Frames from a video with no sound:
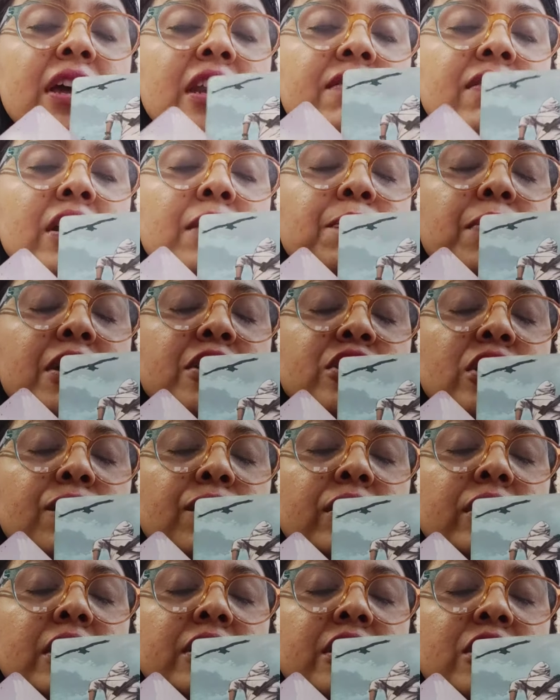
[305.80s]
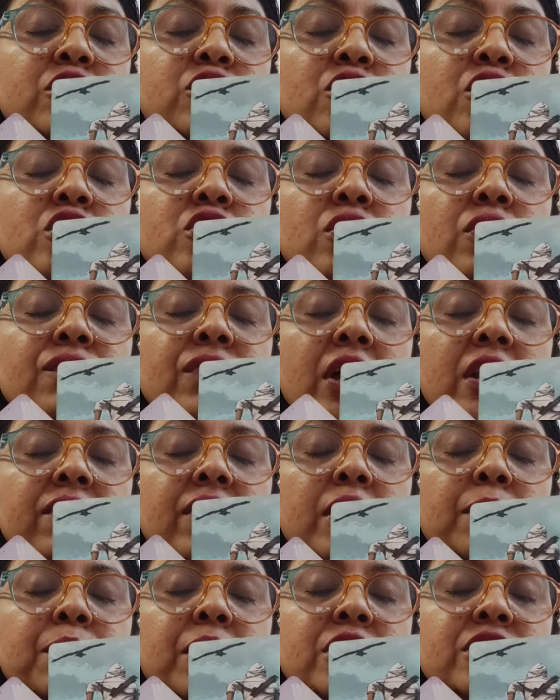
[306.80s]
very very patient with the situation very
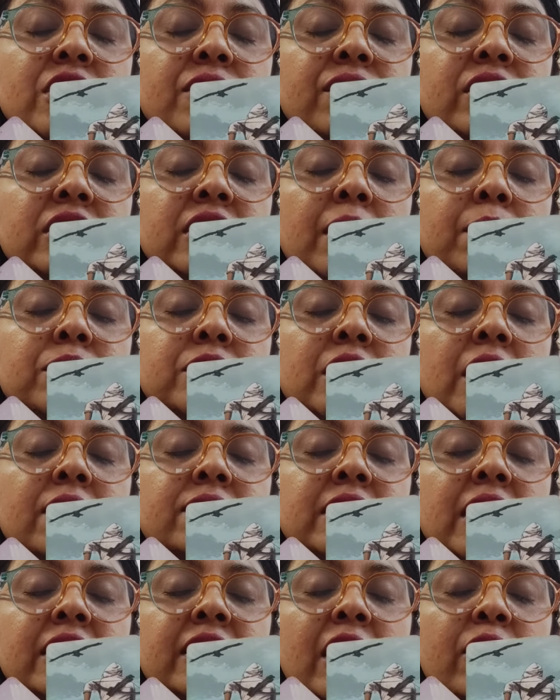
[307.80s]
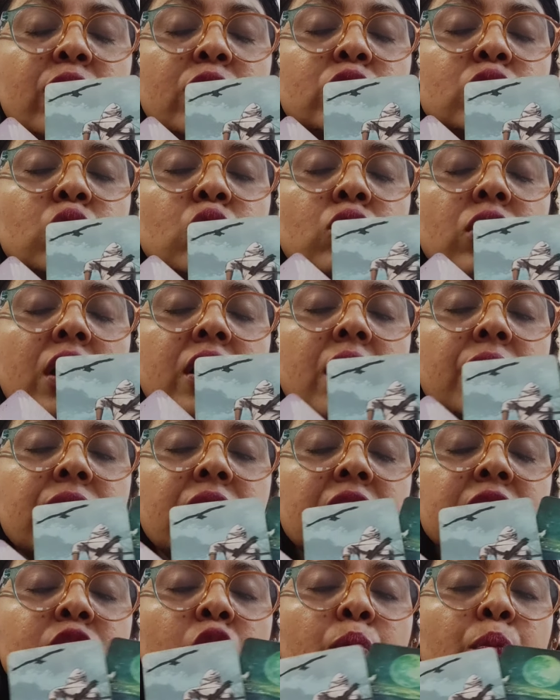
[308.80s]
very patient with themselves and they are going to run
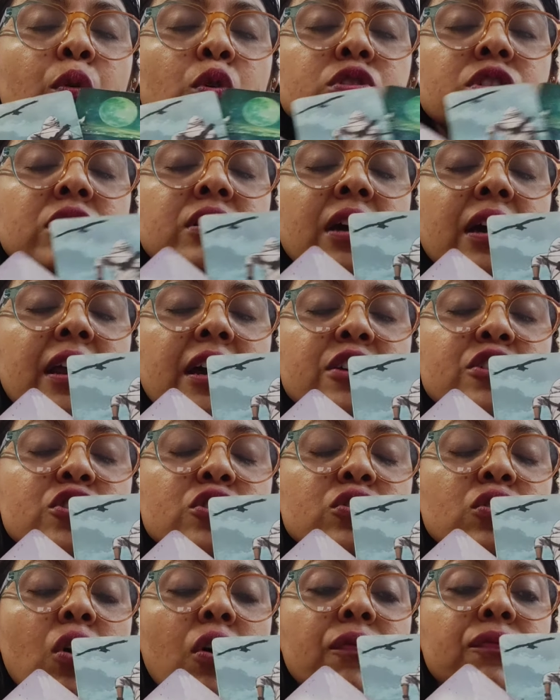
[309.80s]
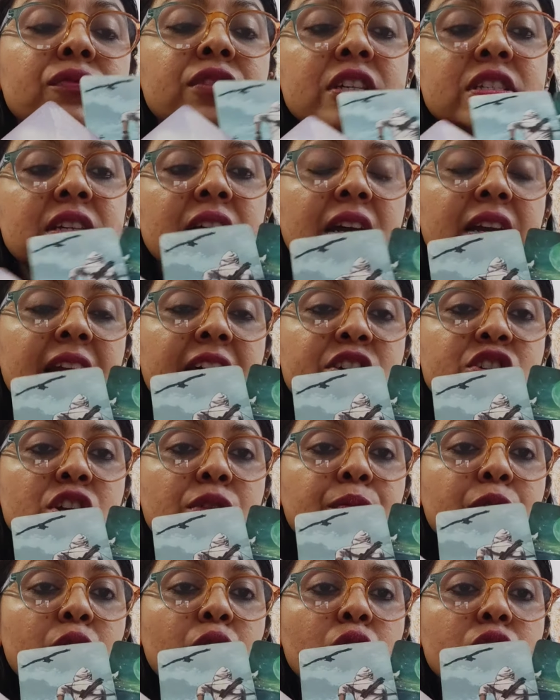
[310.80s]
away in the opposite direction of this
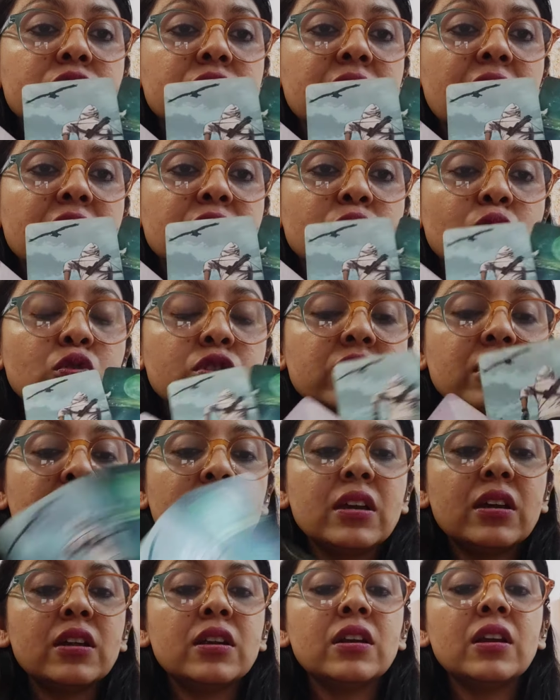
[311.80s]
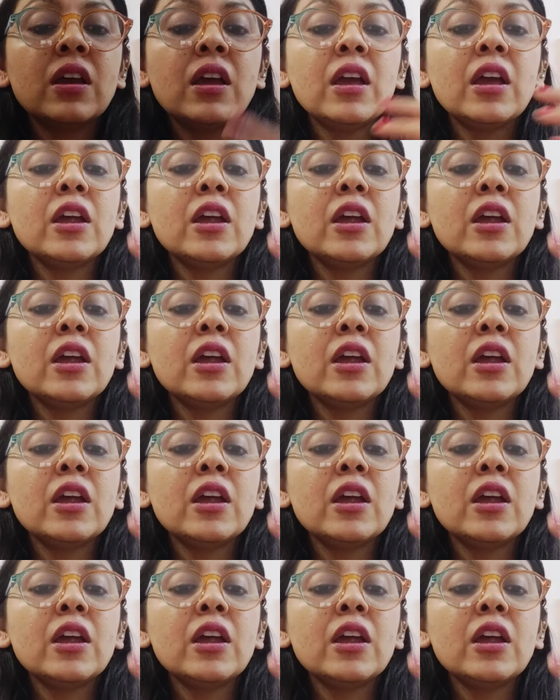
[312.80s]
connection because they are so scared